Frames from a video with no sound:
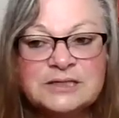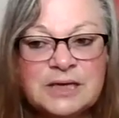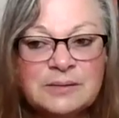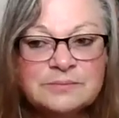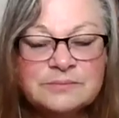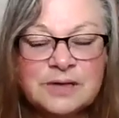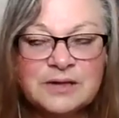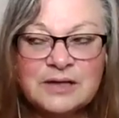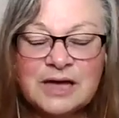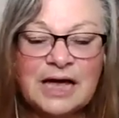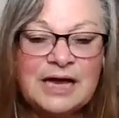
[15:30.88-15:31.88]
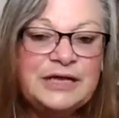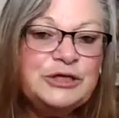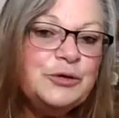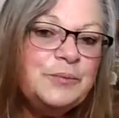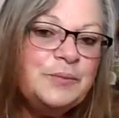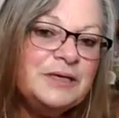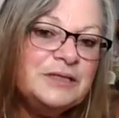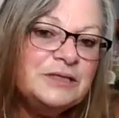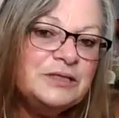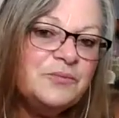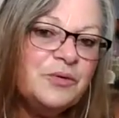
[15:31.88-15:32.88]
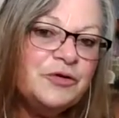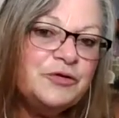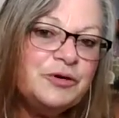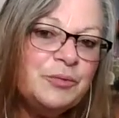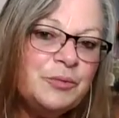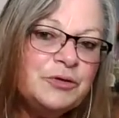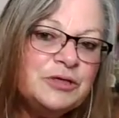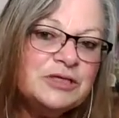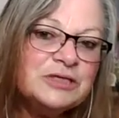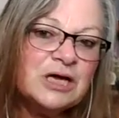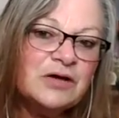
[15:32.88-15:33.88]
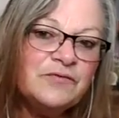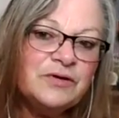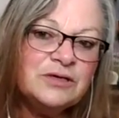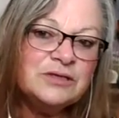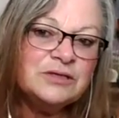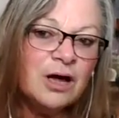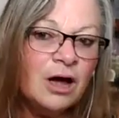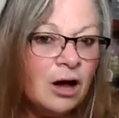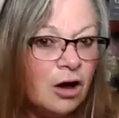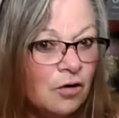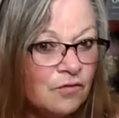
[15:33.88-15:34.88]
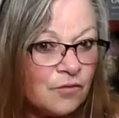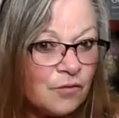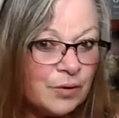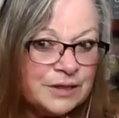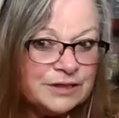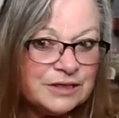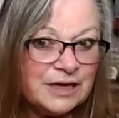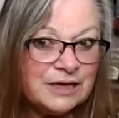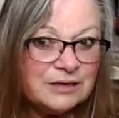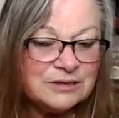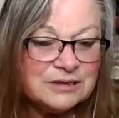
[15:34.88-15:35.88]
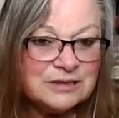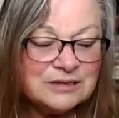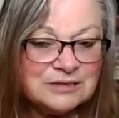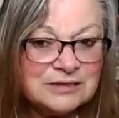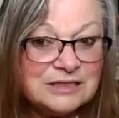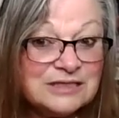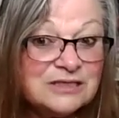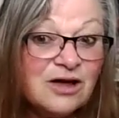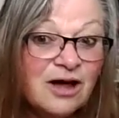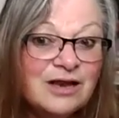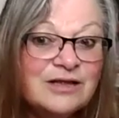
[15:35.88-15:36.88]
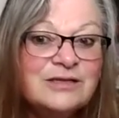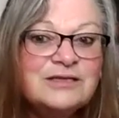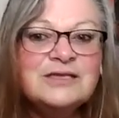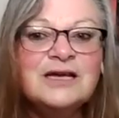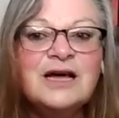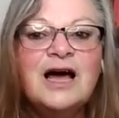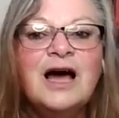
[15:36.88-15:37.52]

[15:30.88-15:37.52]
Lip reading: some, I think 82 pieces of pottery were discovered off Queensland. It's Lizard Island.